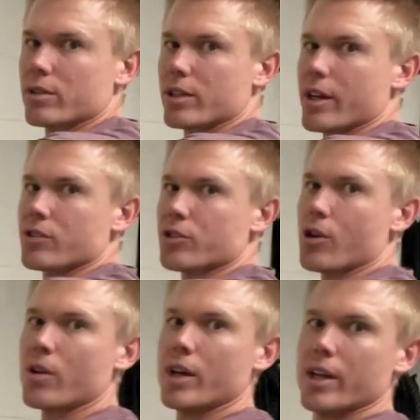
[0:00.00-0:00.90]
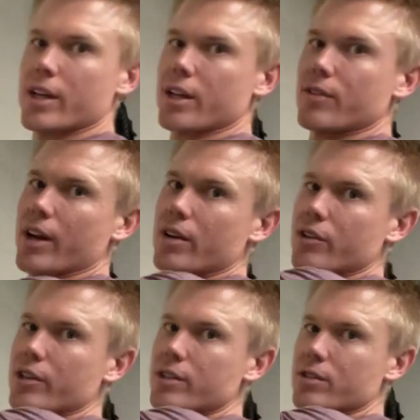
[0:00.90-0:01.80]
Okay. So if 90
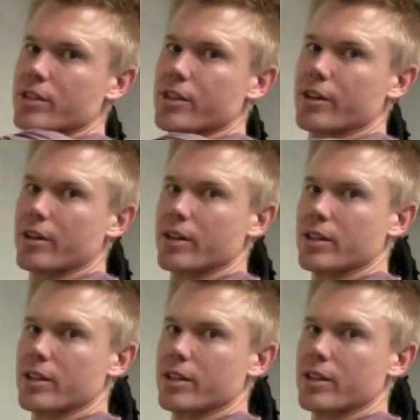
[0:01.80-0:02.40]
degrees is here,